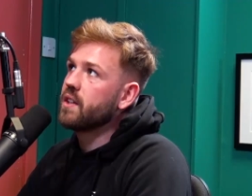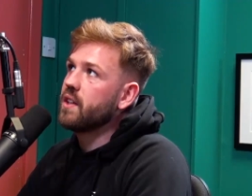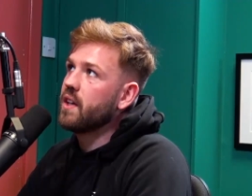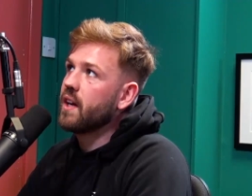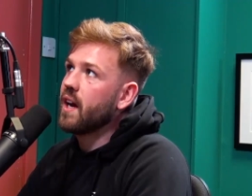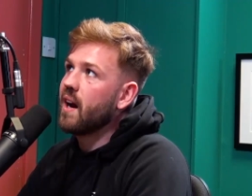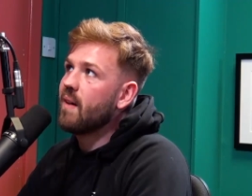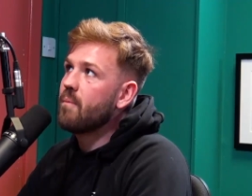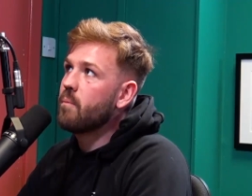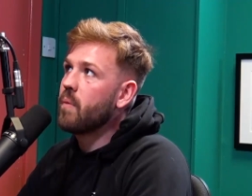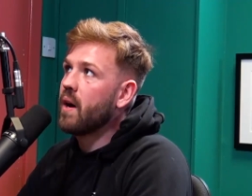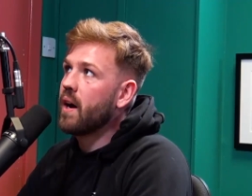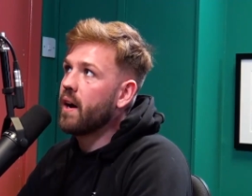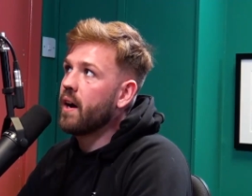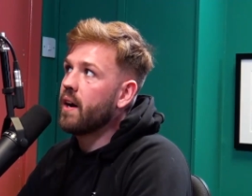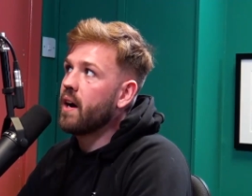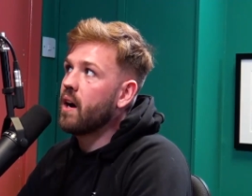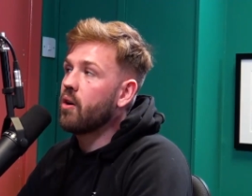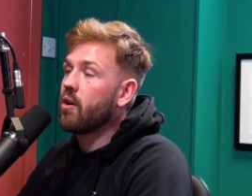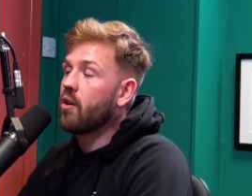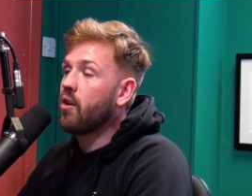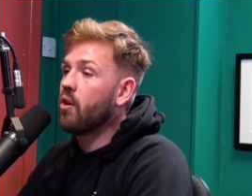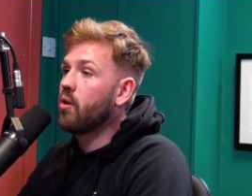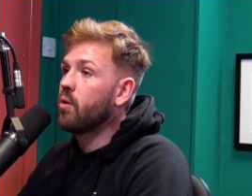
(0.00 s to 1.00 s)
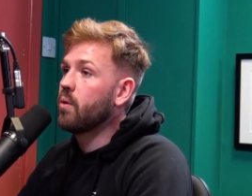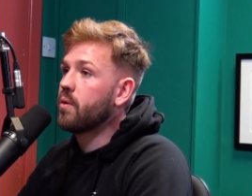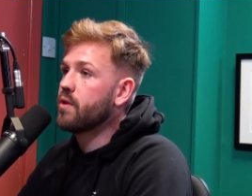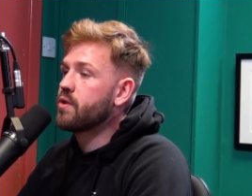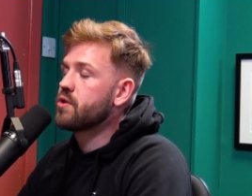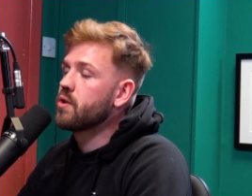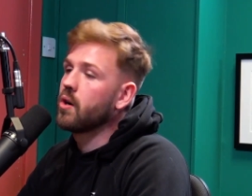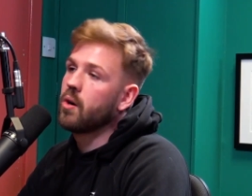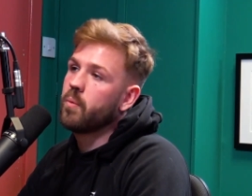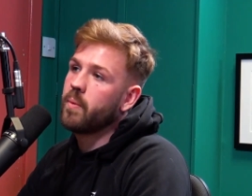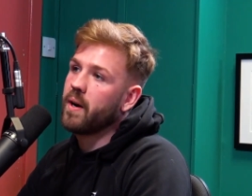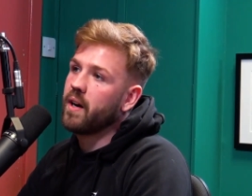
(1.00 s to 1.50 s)
can't buy alcohol in the
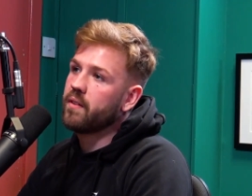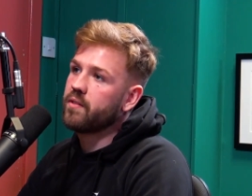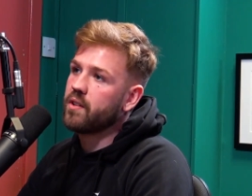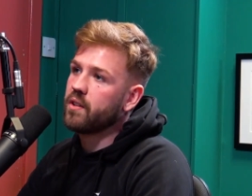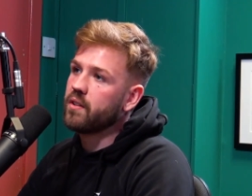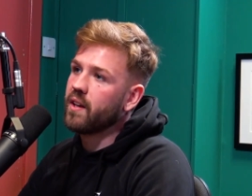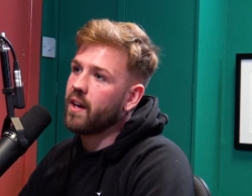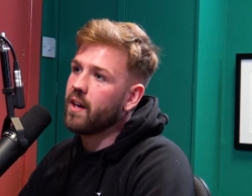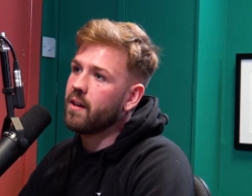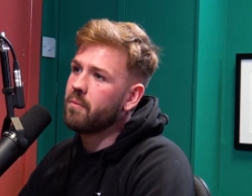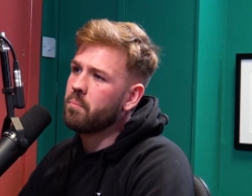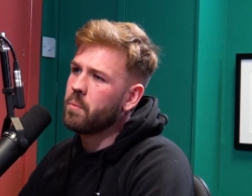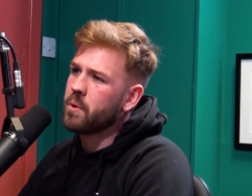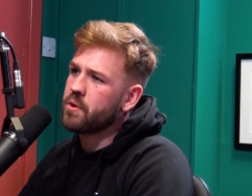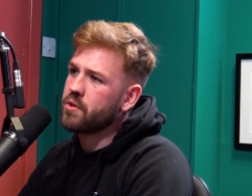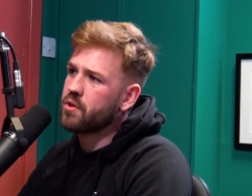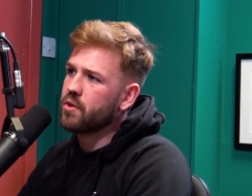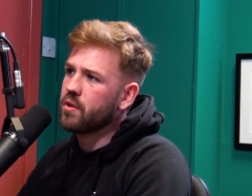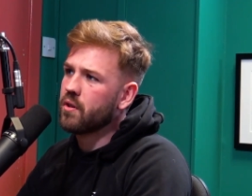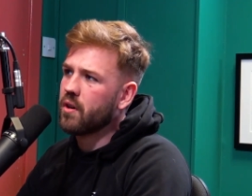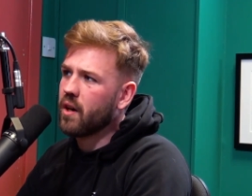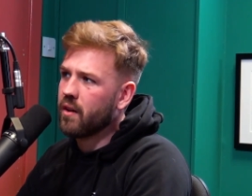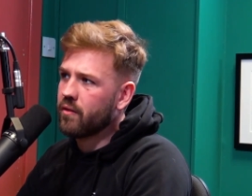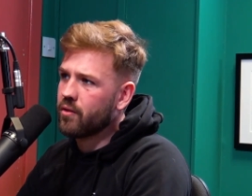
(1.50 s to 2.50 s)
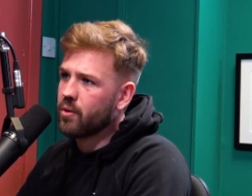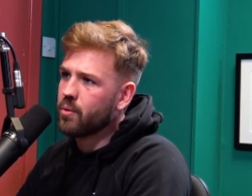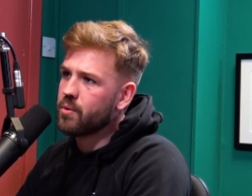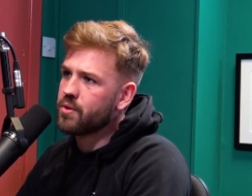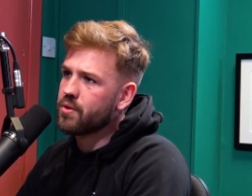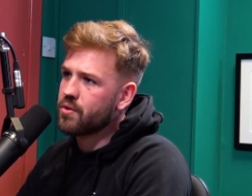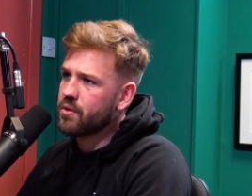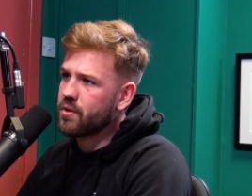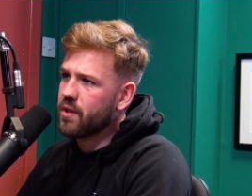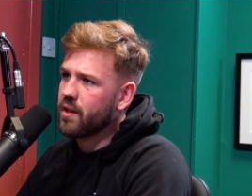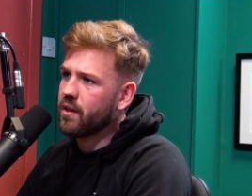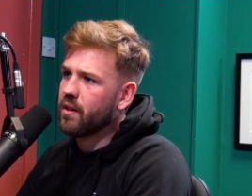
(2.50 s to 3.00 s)
shop after ten, but sure, everyone's
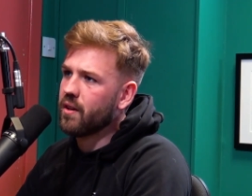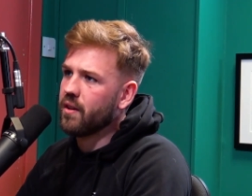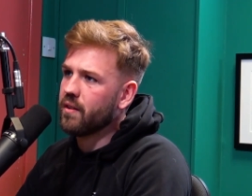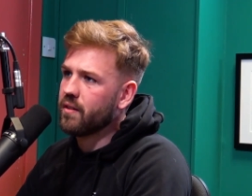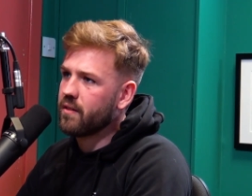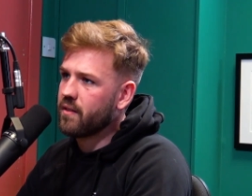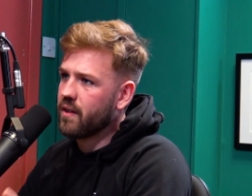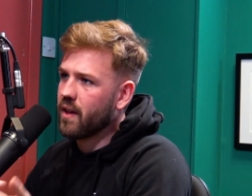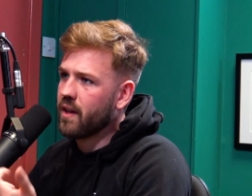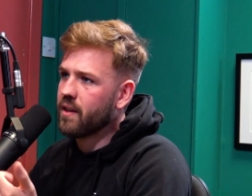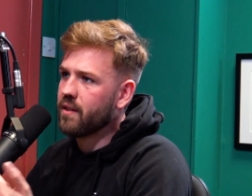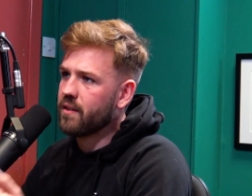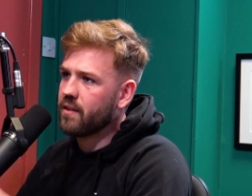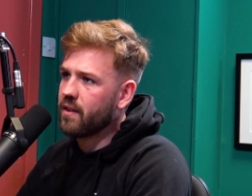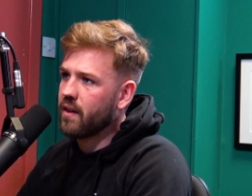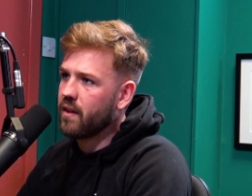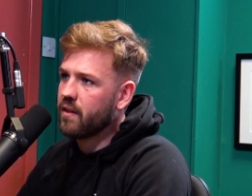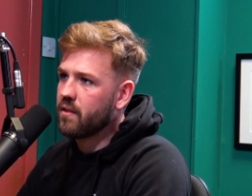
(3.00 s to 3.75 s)
just there at ten to ten.